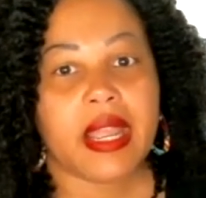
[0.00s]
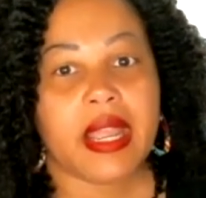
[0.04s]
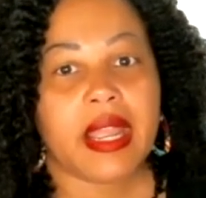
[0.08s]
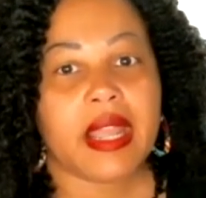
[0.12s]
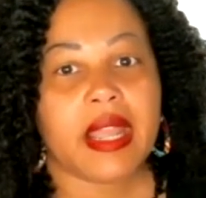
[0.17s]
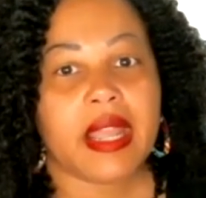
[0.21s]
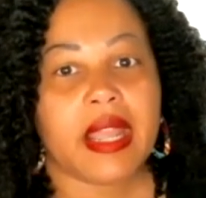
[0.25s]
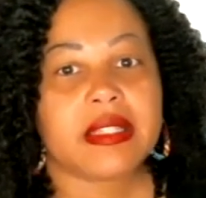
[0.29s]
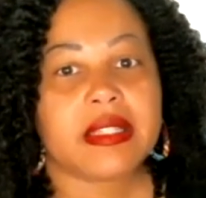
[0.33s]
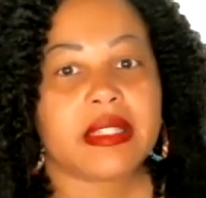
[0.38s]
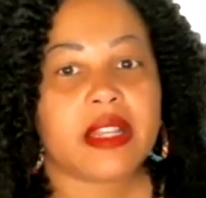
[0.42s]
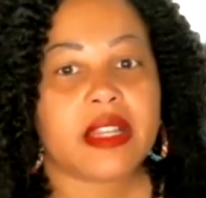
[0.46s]

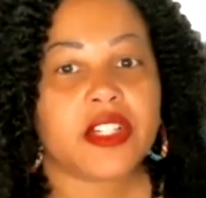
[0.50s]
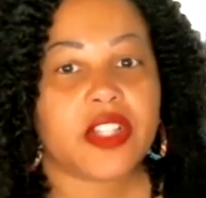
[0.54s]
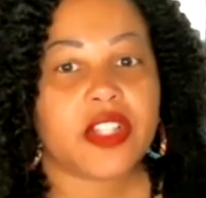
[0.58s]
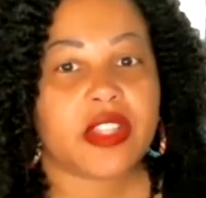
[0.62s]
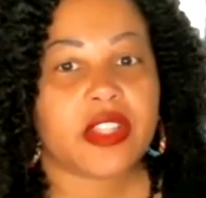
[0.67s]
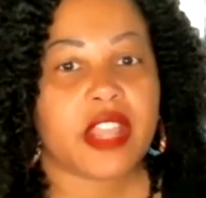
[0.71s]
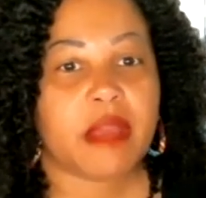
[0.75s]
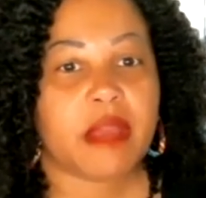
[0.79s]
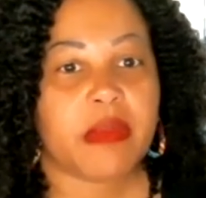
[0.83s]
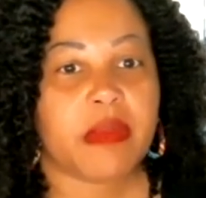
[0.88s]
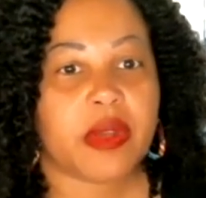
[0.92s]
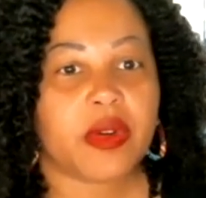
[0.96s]
and such that
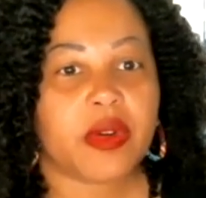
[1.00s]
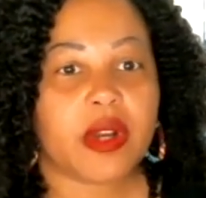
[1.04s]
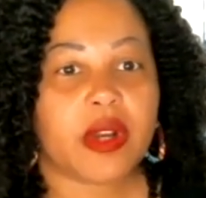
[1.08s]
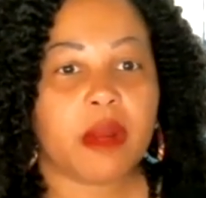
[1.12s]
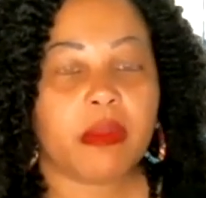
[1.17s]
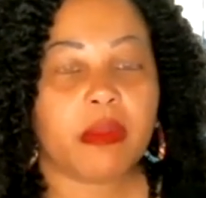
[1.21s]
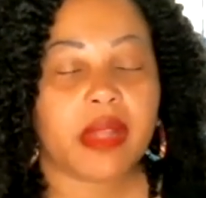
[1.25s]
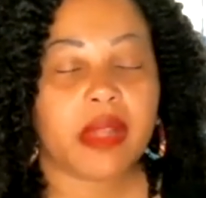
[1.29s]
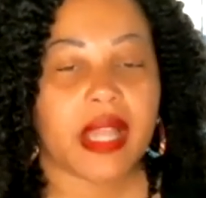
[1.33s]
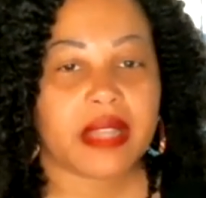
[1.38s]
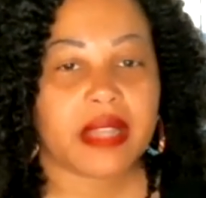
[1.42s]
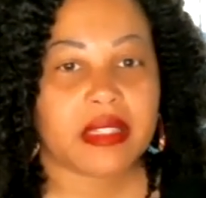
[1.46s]
they build
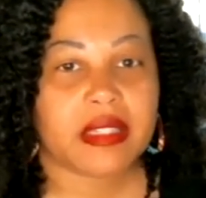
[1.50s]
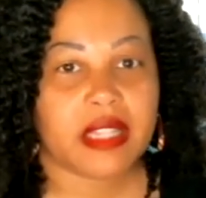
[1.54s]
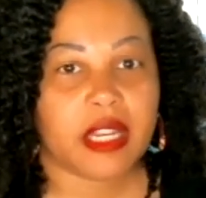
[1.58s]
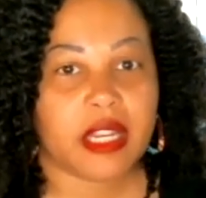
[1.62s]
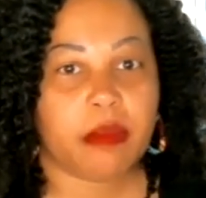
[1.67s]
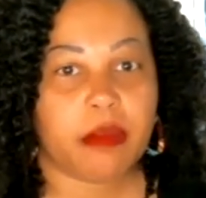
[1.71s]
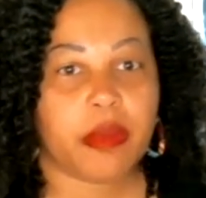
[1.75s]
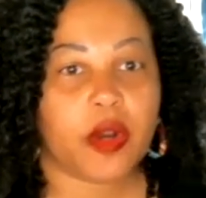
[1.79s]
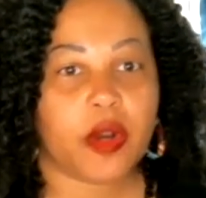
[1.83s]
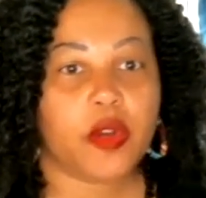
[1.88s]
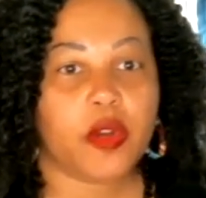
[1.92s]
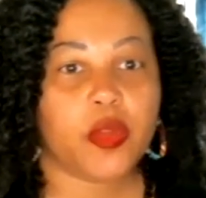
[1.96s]
complexity
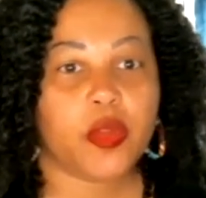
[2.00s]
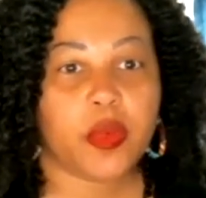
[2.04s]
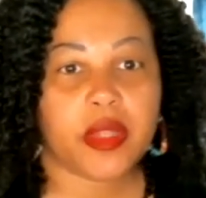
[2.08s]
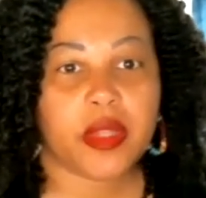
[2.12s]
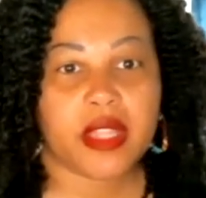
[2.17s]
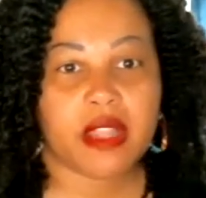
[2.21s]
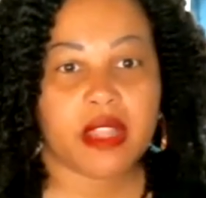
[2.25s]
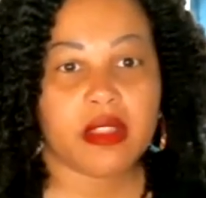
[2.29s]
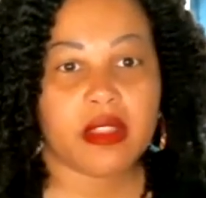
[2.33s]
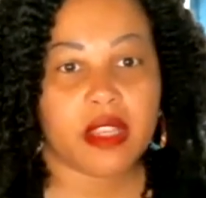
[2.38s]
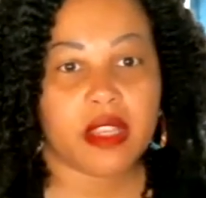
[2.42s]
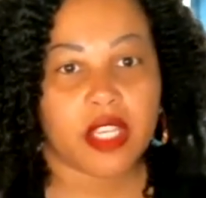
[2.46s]
both
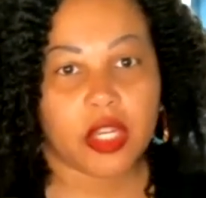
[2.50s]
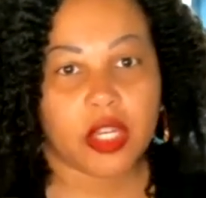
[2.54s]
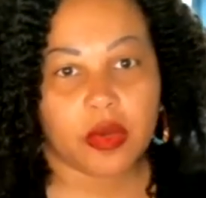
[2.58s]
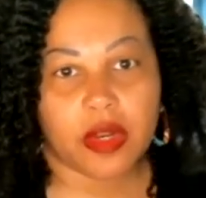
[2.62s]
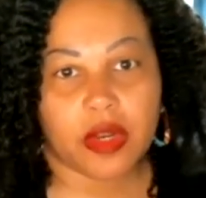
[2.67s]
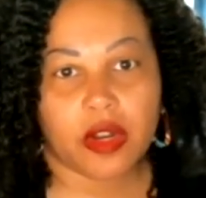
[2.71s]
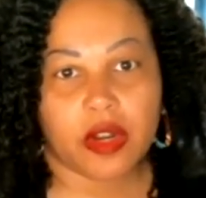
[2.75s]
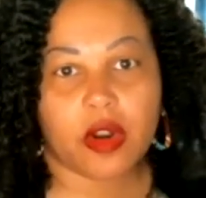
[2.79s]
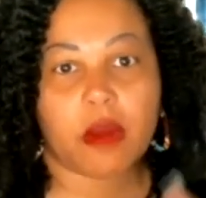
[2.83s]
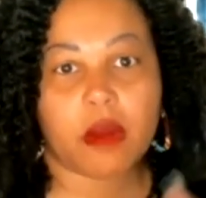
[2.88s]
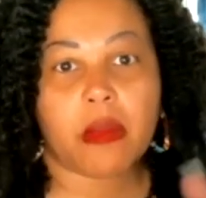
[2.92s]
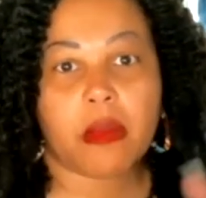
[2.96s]
within the
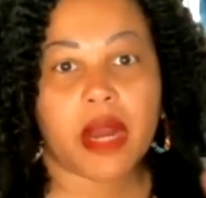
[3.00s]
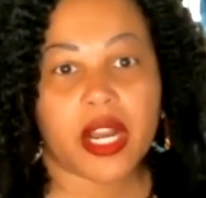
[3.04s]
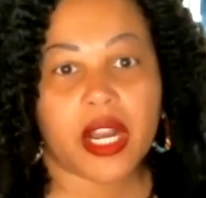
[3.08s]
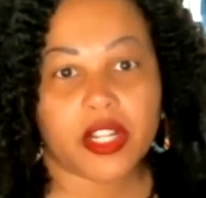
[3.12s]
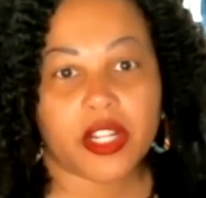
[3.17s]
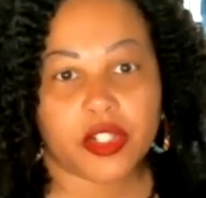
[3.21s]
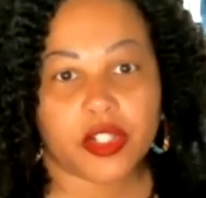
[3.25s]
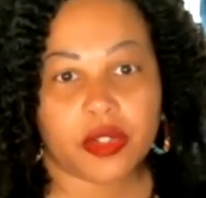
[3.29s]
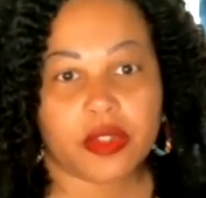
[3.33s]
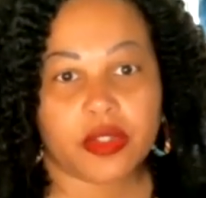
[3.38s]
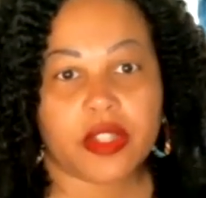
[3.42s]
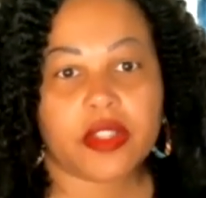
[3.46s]
unit or
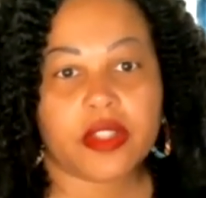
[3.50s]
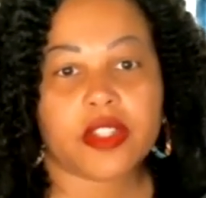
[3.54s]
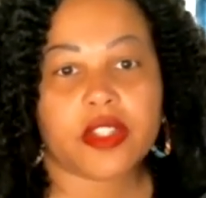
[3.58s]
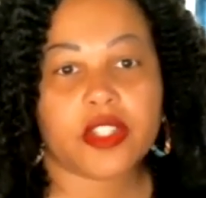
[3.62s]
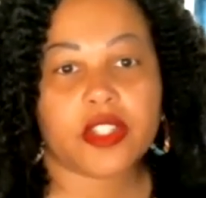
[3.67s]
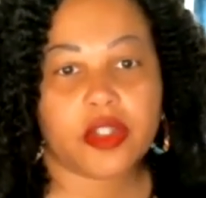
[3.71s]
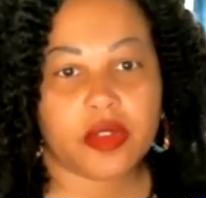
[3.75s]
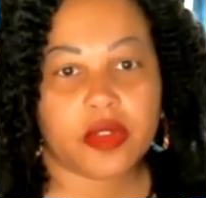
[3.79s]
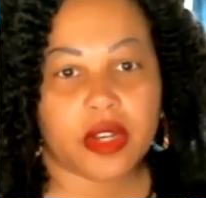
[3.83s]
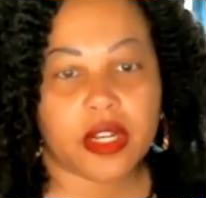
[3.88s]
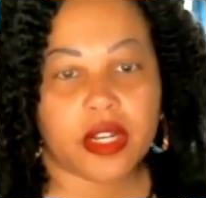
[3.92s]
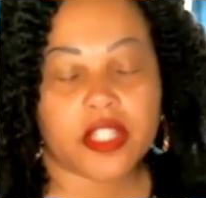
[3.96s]
module that the
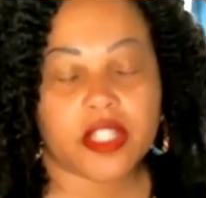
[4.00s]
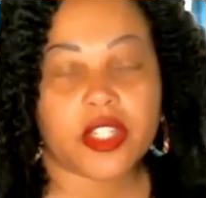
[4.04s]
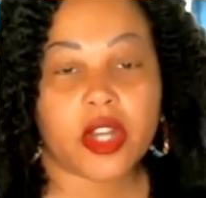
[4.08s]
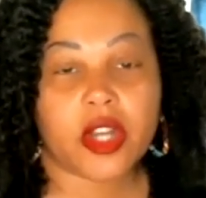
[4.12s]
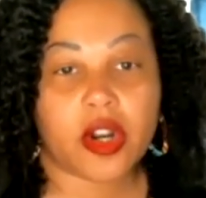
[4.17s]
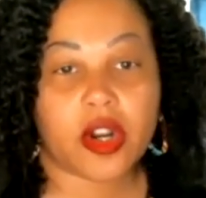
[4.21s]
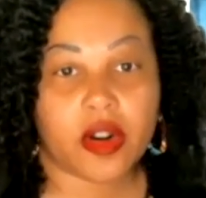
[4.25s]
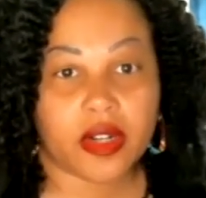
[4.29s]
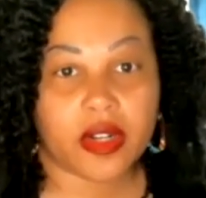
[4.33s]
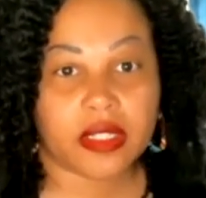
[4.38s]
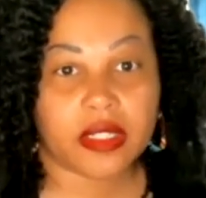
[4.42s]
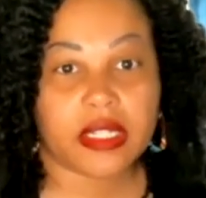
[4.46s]
student is
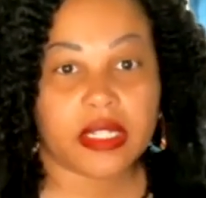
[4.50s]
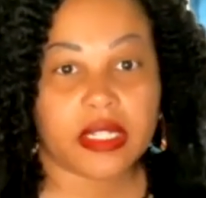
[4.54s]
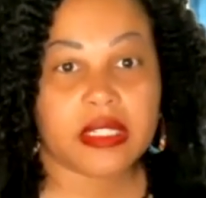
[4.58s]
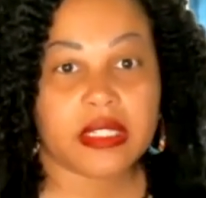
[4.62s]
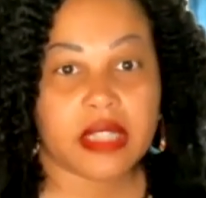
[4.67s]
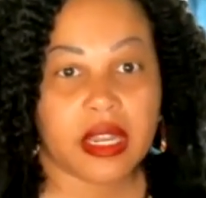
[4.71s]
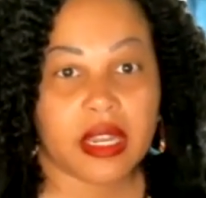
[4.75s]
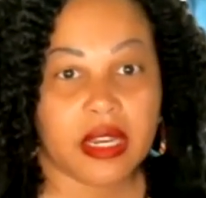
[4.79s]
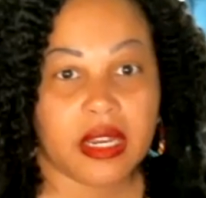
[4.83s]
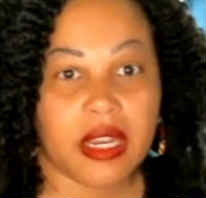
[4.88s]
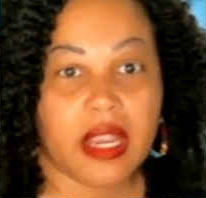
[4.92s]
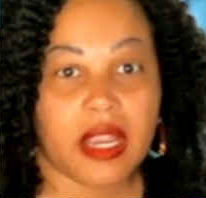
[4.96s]
currently
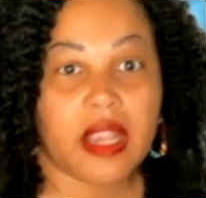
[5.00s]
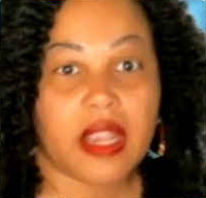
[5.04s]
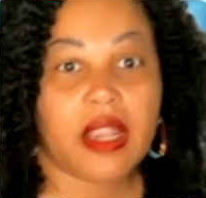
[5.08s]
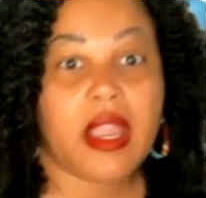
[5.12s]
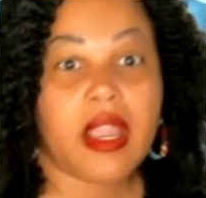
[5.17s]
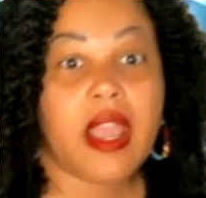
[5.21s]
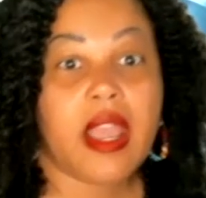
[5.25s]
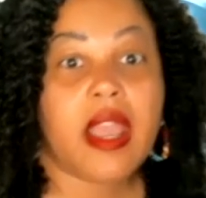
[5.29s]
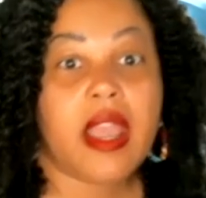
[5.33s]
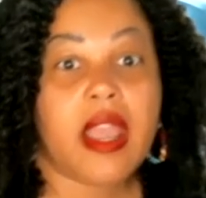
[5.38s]
studying,